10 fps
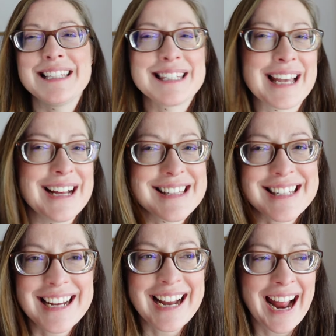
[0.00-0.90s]
It's
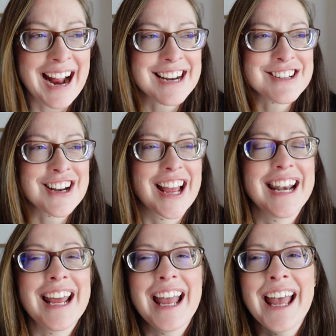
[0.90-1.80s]
constant
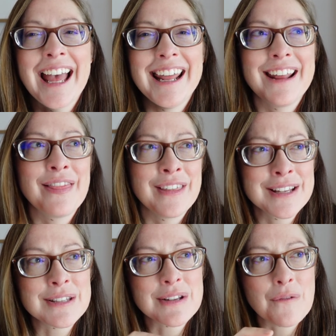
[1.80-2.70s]
action and
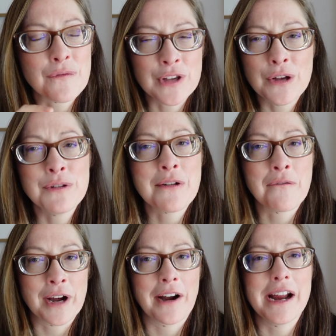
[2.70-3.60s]
this feels
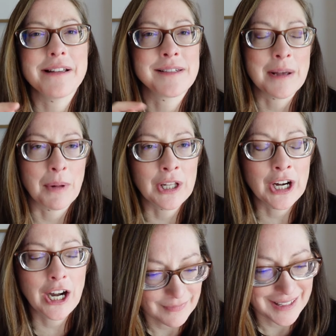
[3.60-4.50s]
very
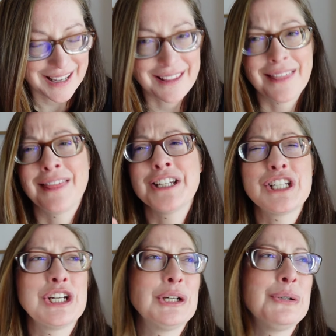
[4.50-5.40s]
similar.
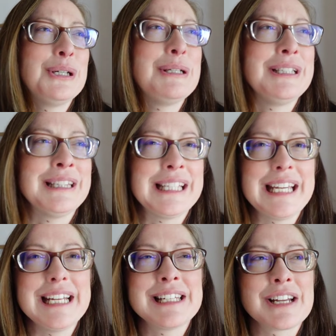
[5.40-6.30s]
The two
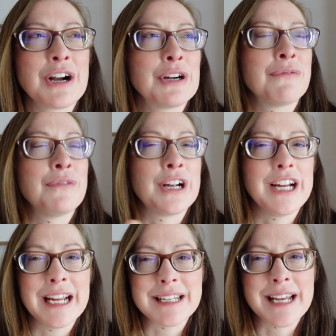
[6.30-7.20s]
leads are
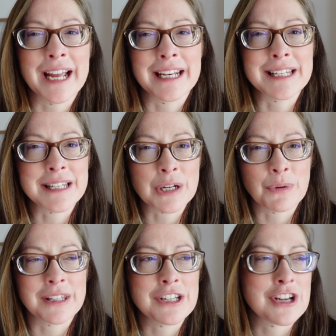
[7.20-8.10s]
very
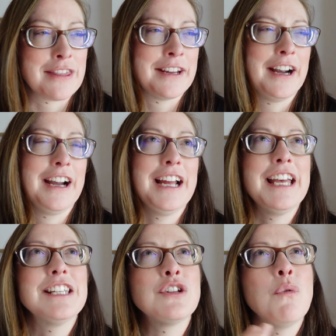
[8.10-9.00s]
antagonistic with each other
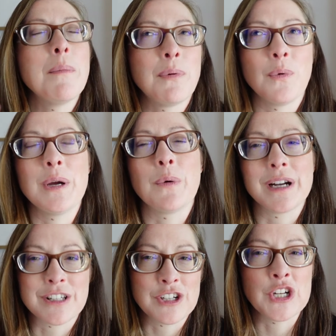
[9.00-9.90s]
to a point
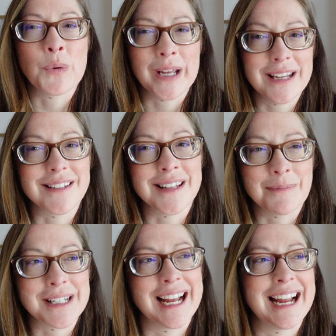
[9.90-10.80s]
where it's annoying
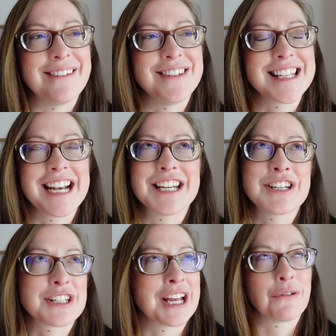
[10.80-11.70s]
sometimes and I
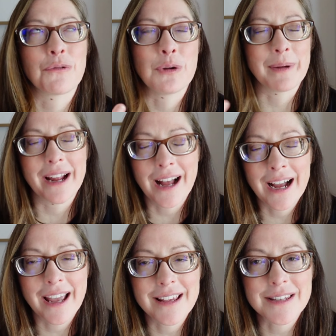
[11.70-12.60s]
just kind of roll my
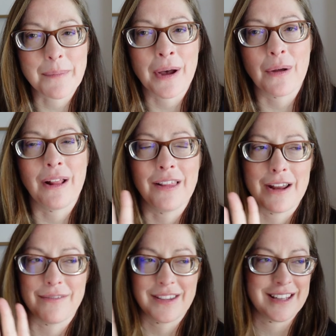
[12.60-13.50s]
eyes about a
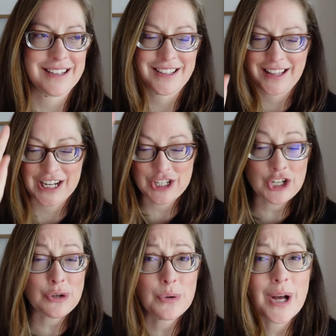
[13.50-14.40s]
lot of the things that they
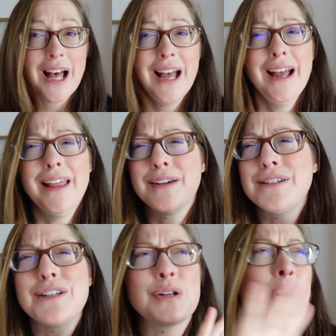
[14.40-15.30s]
do.
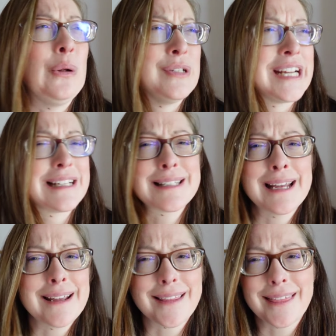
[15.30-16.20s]
There's this whole
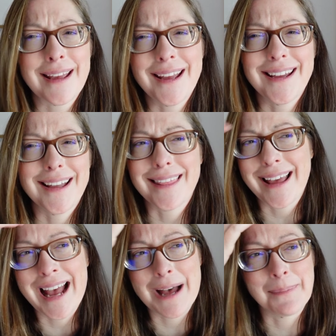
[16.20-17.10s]
dancing thing
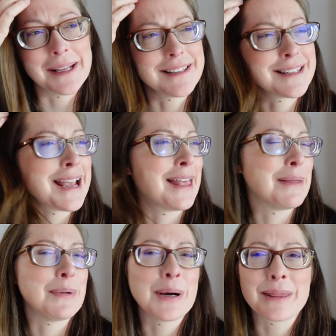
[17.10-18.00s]
that happens
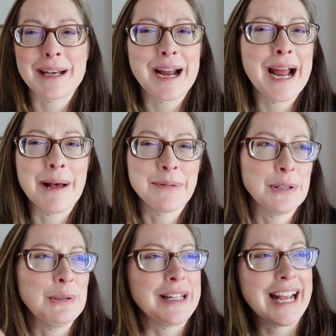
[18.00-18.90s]
in the book that I
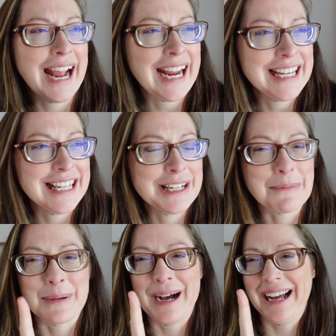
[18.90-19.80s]
absolutely
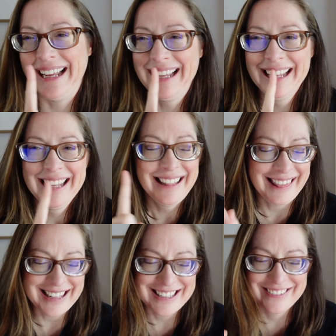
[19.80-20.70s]
hated, but
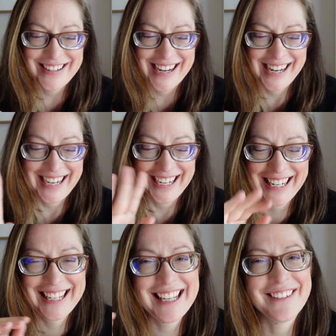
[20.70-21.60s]
that's all right.
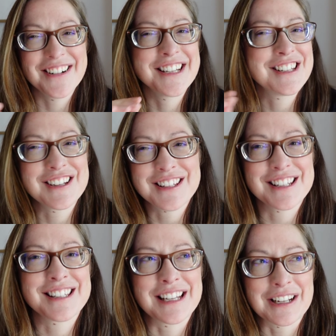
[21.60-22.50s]
it was
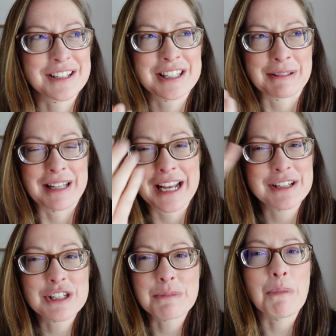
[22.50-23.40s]
just a
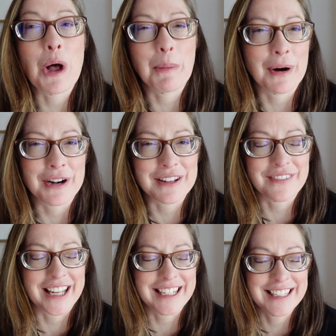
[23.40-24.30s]
like small part
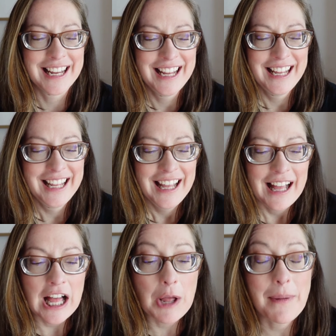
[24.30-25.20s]
of it.
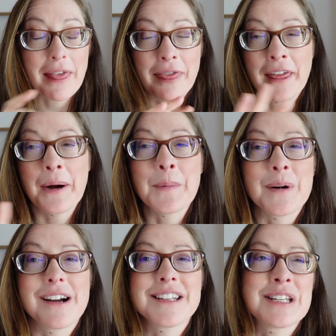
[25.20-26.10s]
Um, there
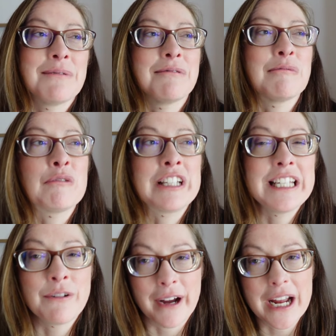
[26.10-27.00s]
were some
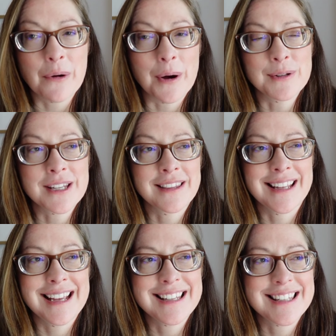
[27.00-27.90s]
really great quotes
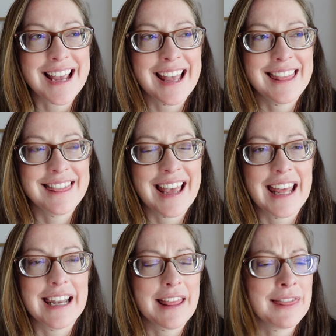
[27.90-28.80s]
in this. And
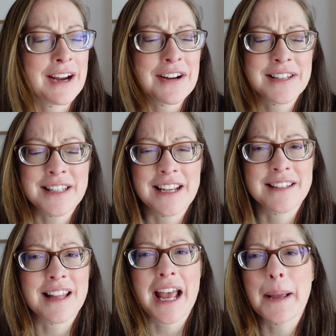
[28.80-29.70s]
then there is
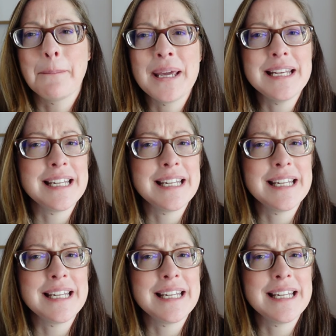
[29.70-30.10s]
things like